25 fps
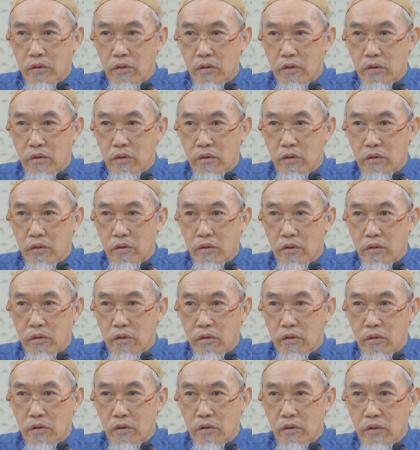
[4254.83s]
because you are
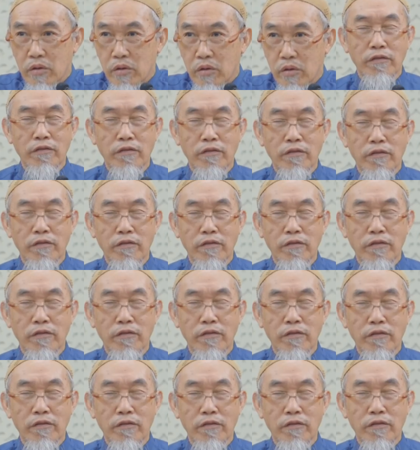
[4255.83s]
so comfortable
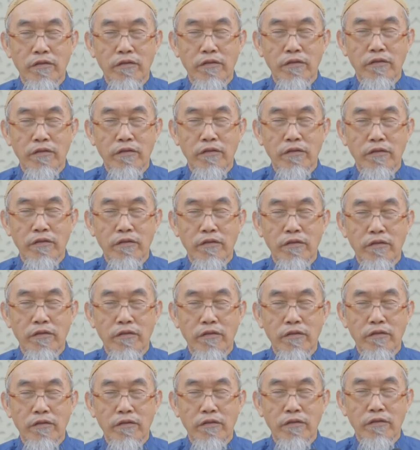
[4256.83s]
with the environment.
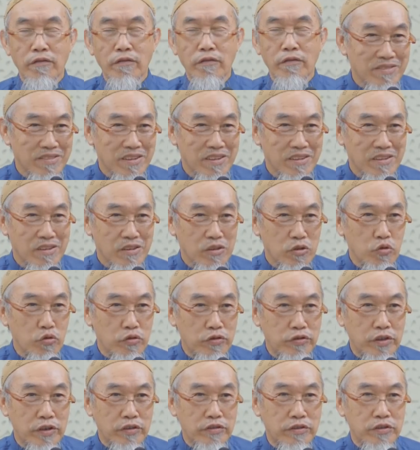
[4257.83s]

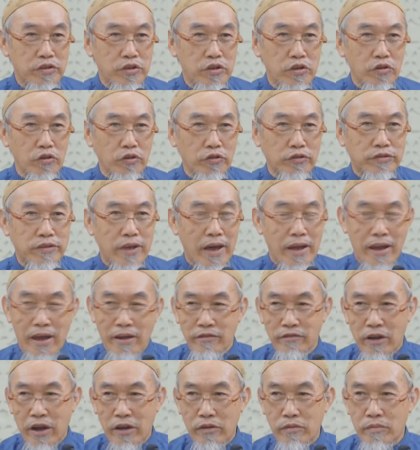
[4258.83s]
You just use that
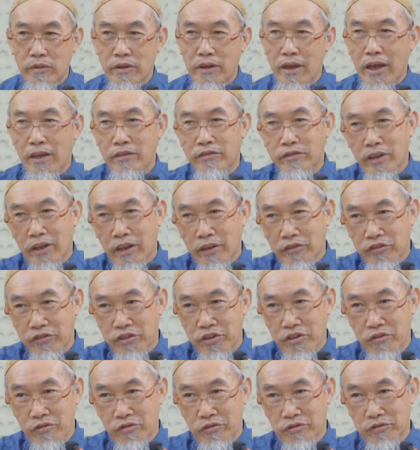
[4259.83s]
environment as an
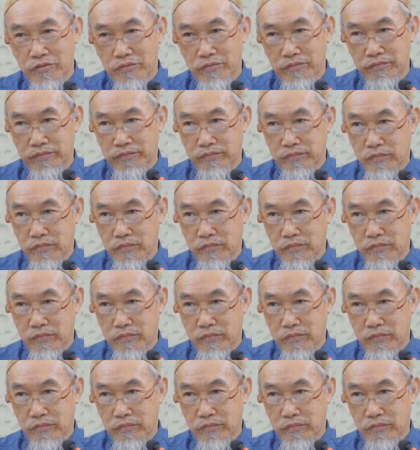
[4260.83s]
excuse.